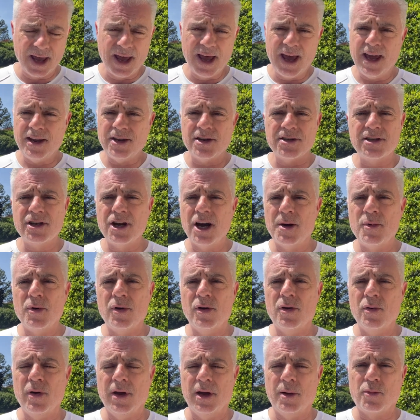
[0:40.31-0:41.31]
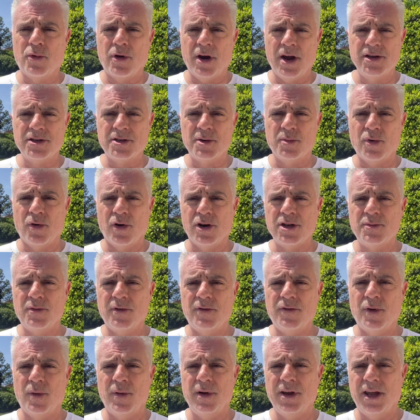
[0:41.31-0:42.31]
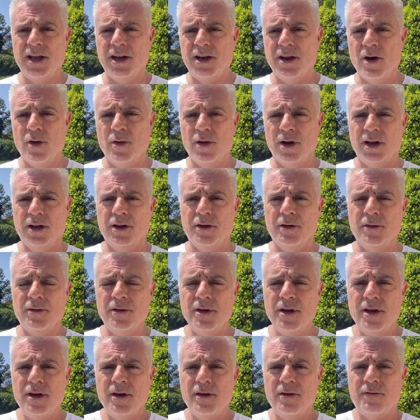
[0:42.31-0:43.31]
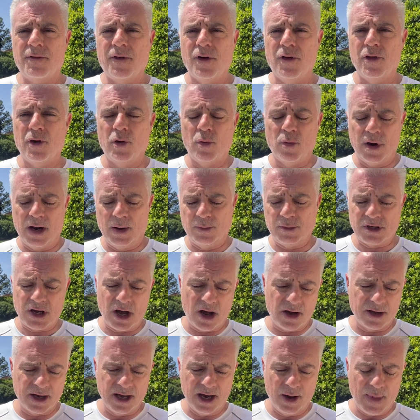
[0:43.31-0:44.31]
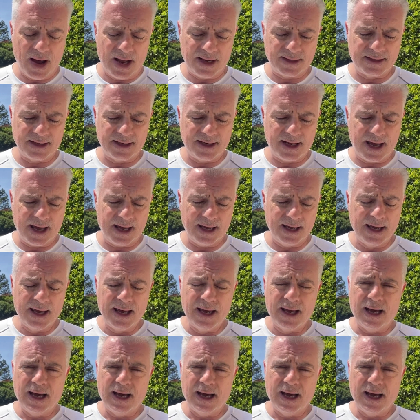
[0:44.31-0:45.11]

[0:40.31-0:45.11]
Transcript: Hey, just a couple of quick praise reports before we get going a little further into what I'm talking about today.